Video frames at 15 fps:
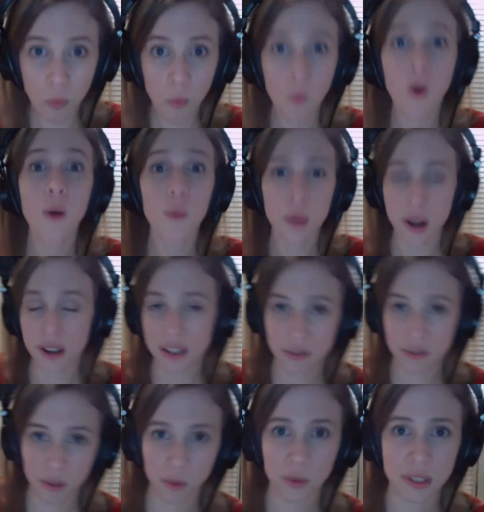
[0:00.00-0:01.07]
what we are
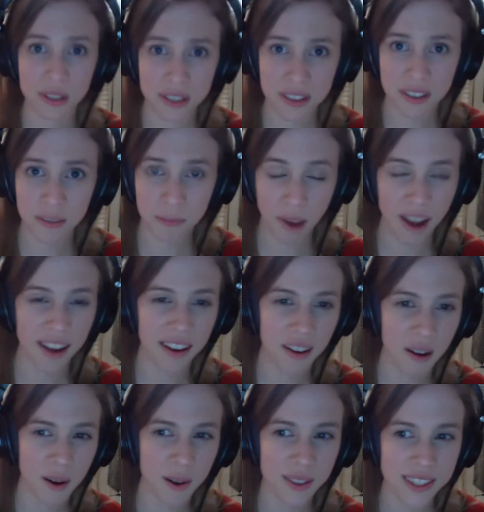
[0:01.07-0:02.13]
influenced by
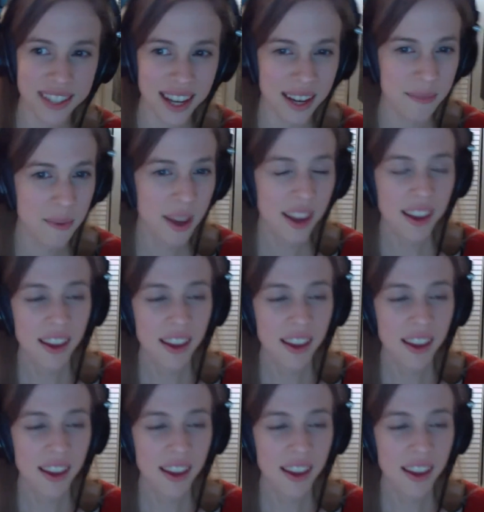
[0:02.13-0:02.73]
all the time.